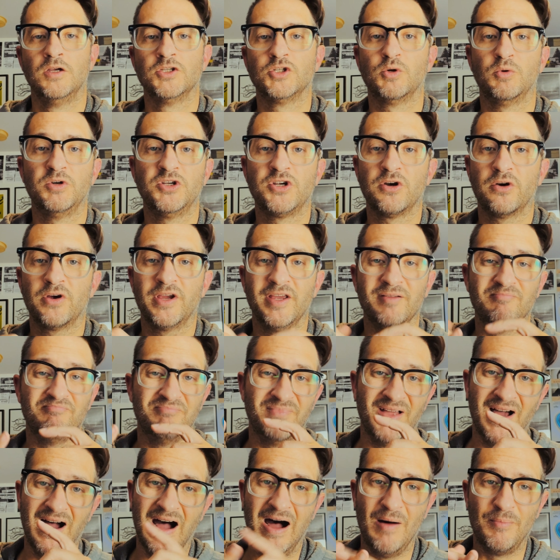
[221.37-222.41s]
So we target
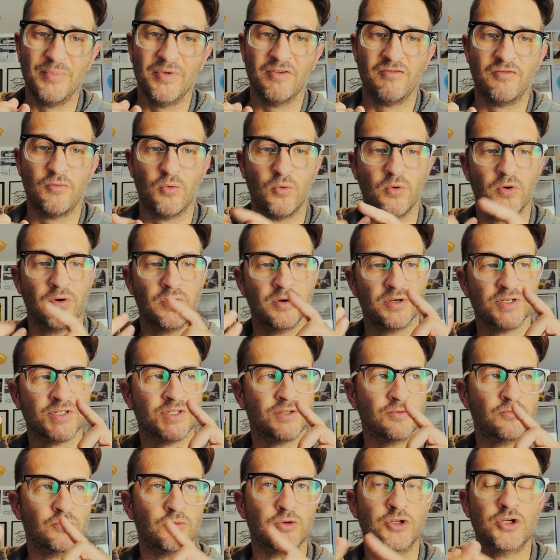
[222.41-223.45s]
omnivores
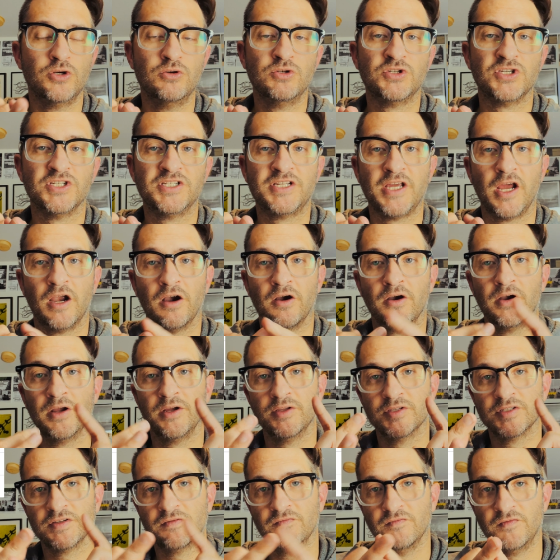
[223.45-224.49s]
and
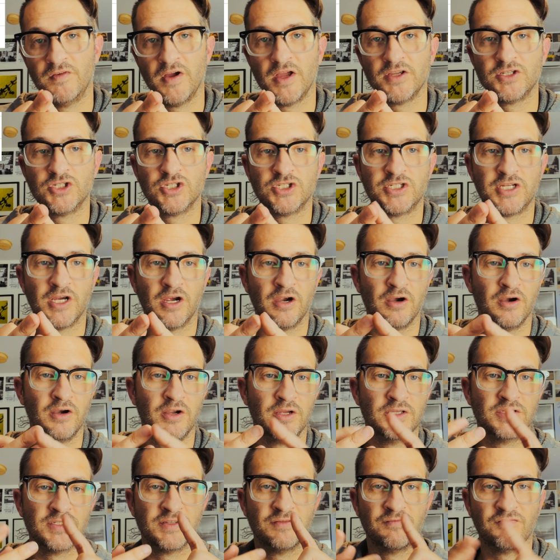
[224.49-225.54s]
reducitarians and
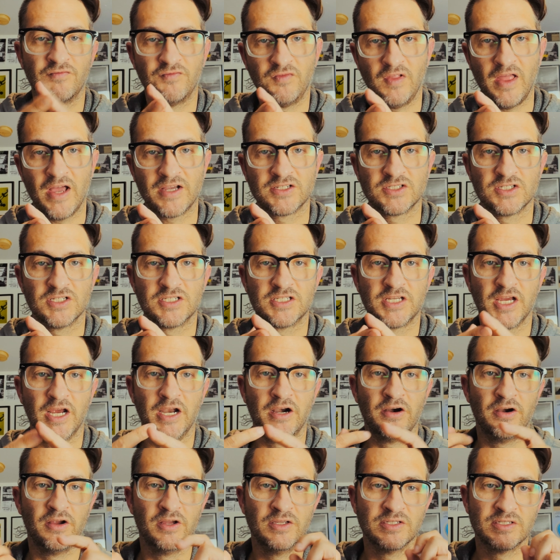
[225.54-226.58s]
vegetarians and
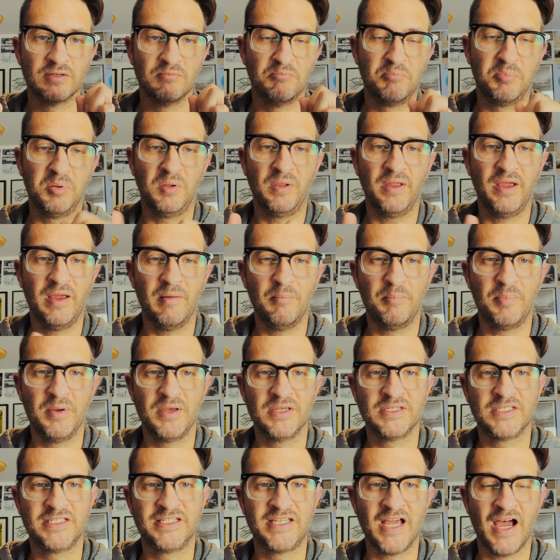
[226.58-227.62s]
flexitarians and
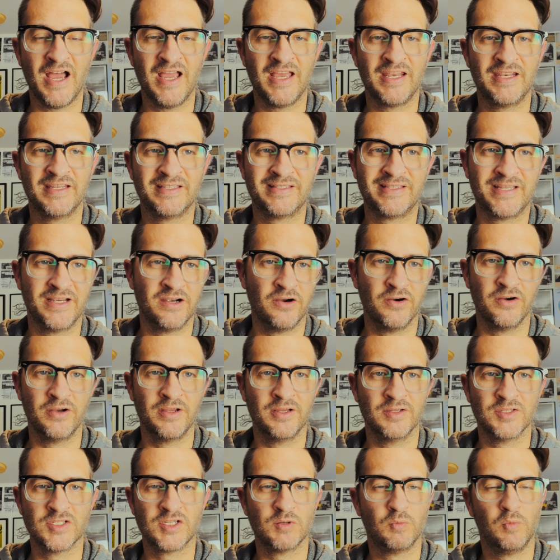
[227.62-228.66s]
plant-based
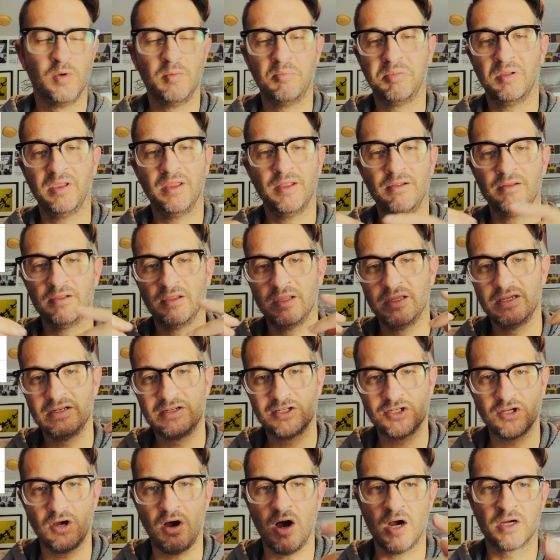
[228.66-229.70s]
dietitarians, and we politely
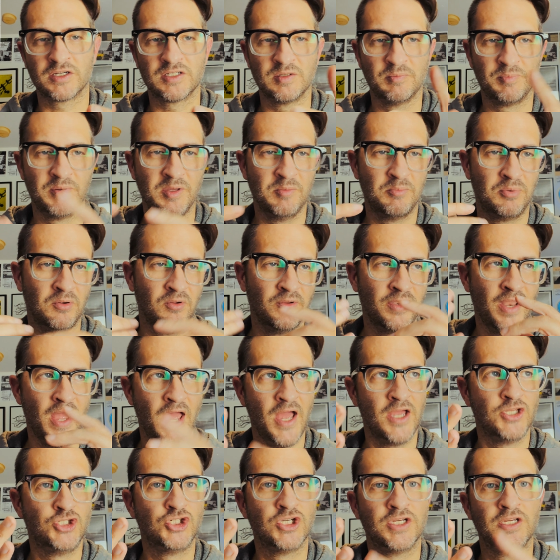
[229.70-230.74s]
talk to people and
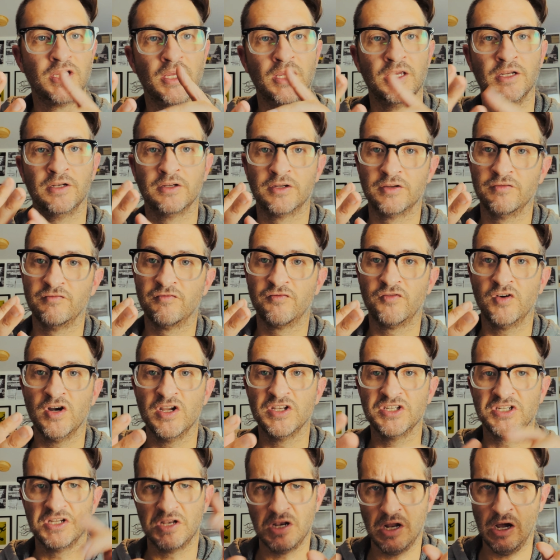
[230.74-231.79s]
educate and
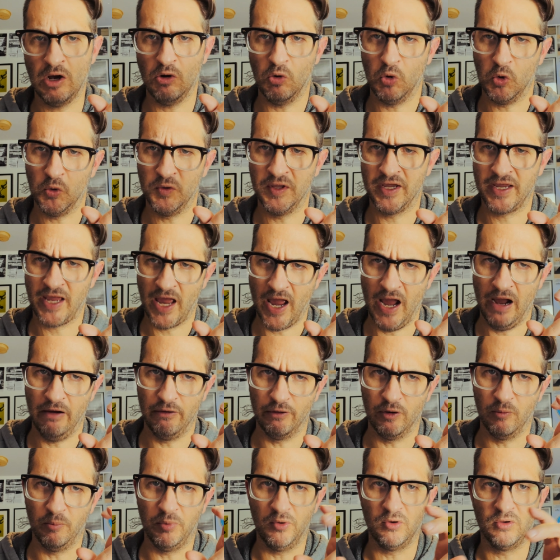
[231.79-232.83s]
confront and hold
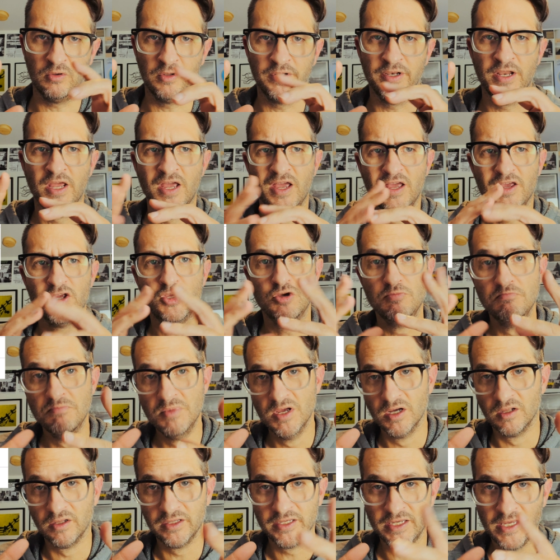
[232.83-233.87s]
accountable and
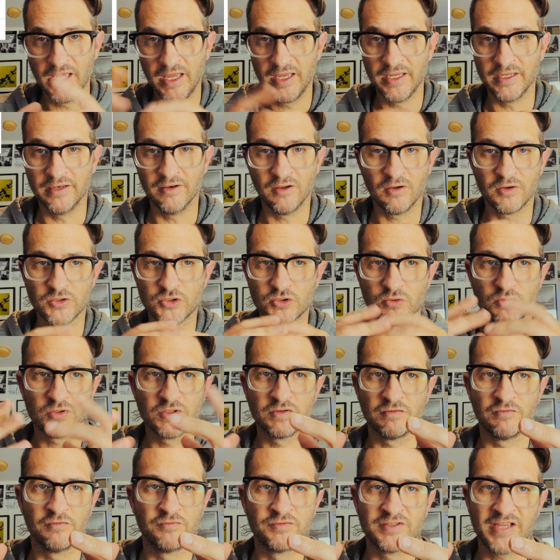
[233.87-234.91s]
humiliate and all
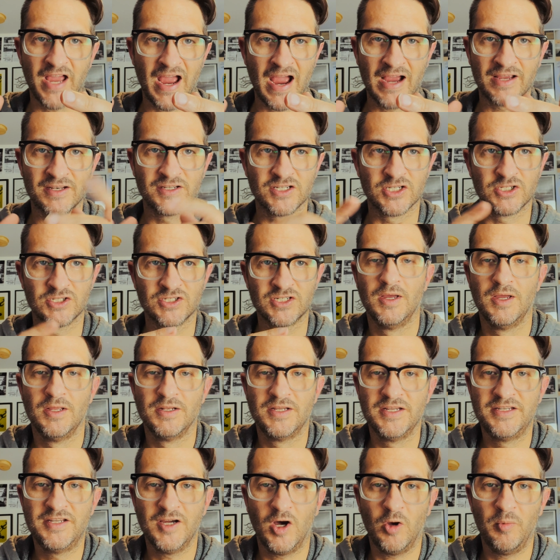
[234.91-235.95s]
sorts of tactics
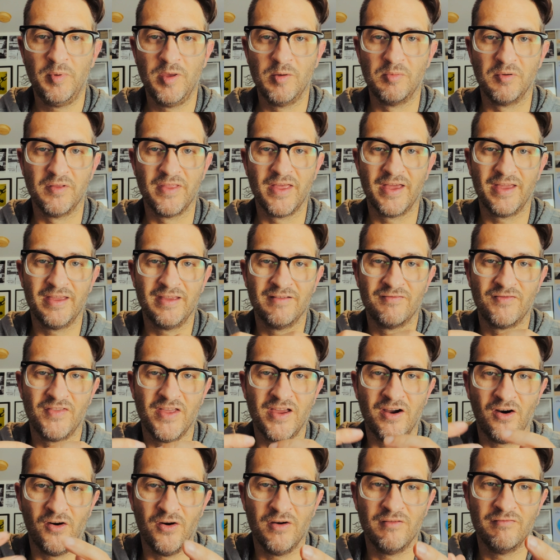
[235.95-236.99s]
to tell people that if
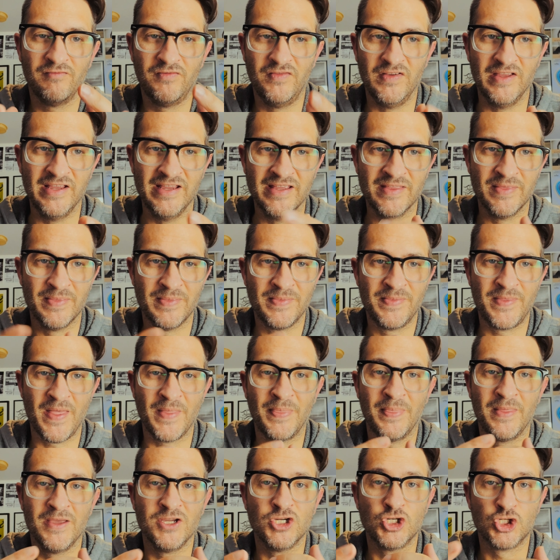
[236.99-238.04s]
they aren't vegan
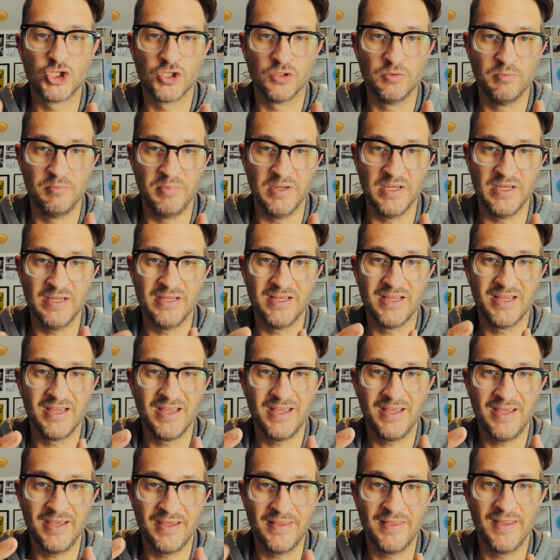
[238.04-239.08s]
that they should be
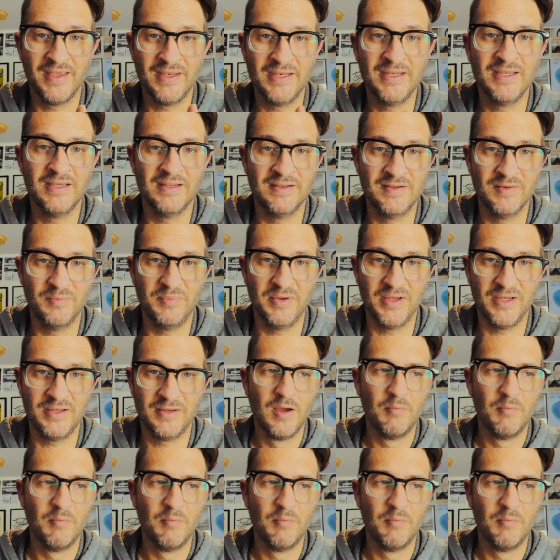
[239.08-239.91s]
and they need to be.